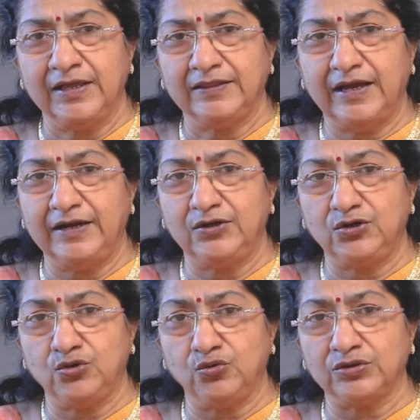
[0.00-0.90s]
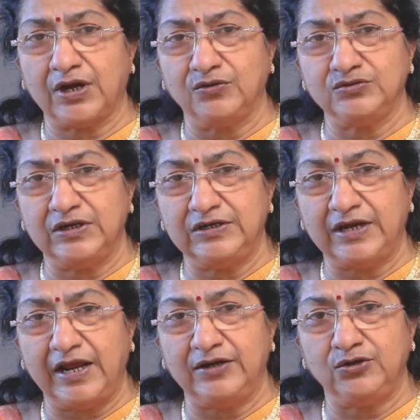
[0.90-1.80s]
then
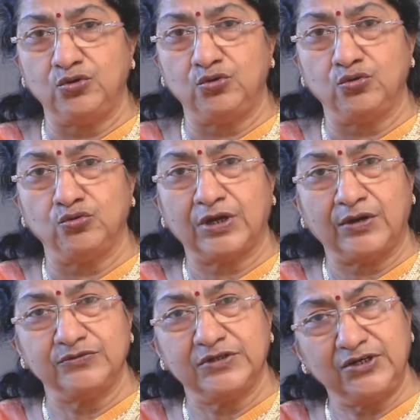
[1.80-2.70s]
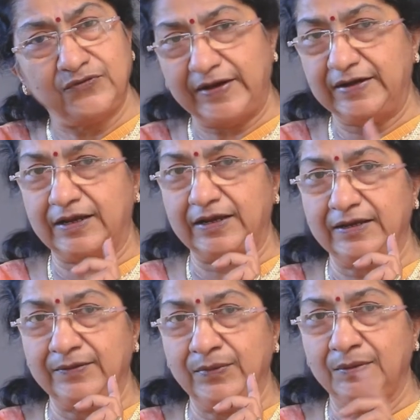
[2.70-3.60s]
2010 to 2020,
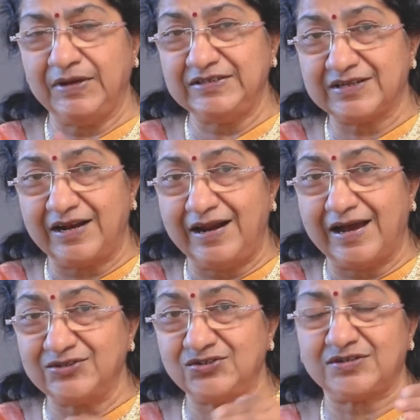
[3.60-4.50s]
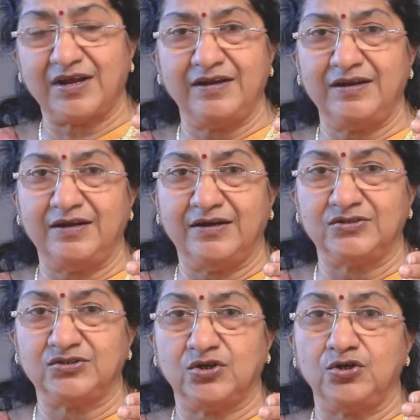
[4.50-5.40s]
means last 10
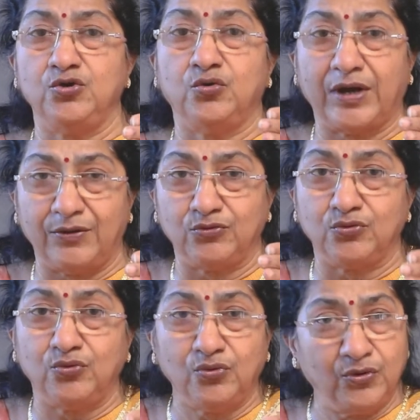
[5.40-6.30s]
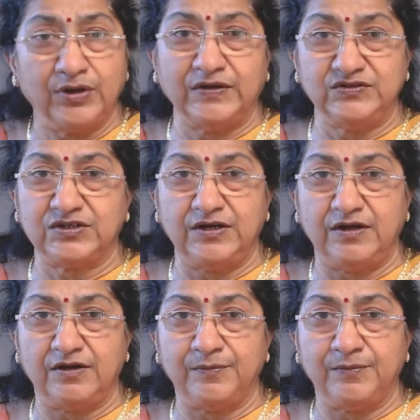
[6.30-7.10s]
years you have to consider.